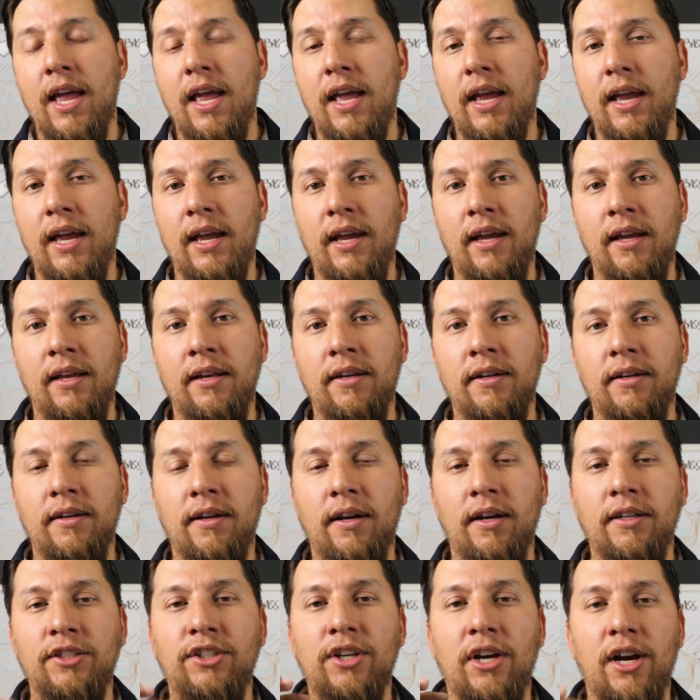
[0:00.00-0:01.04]
and
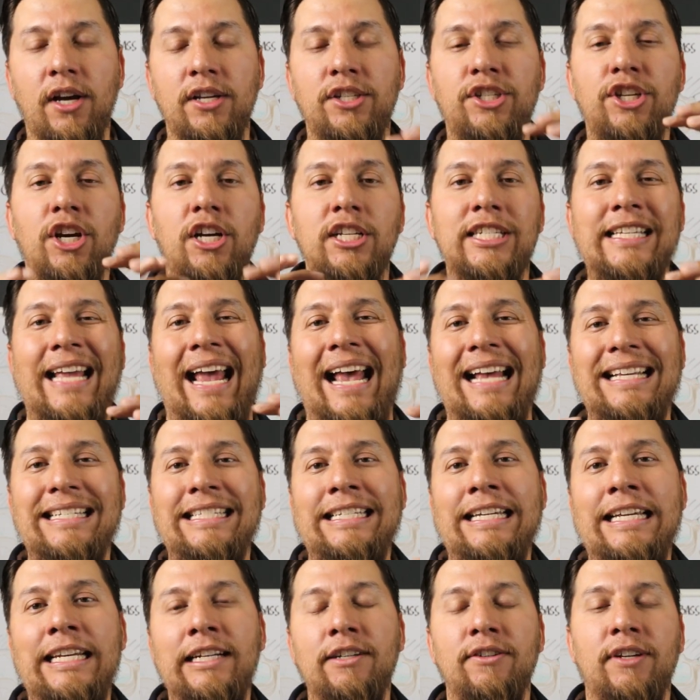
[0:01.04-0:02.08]
adjust as
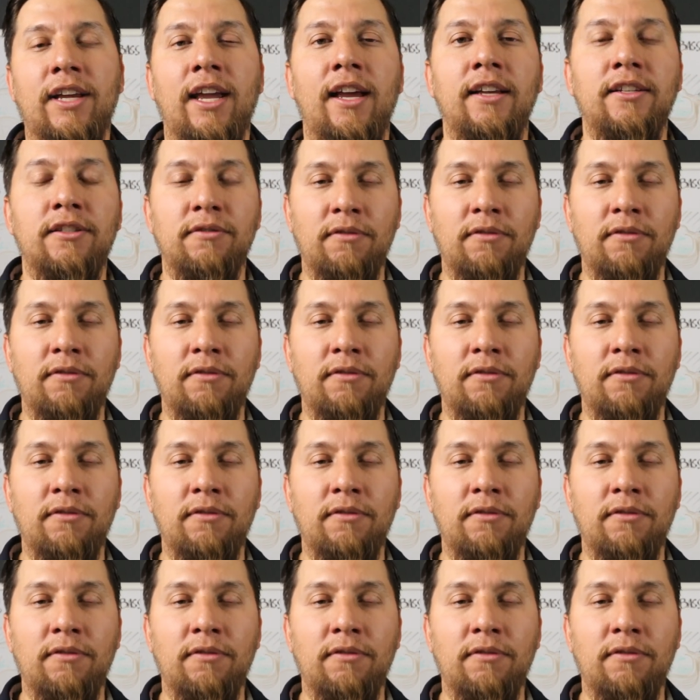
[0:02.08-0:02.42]
needed, okay?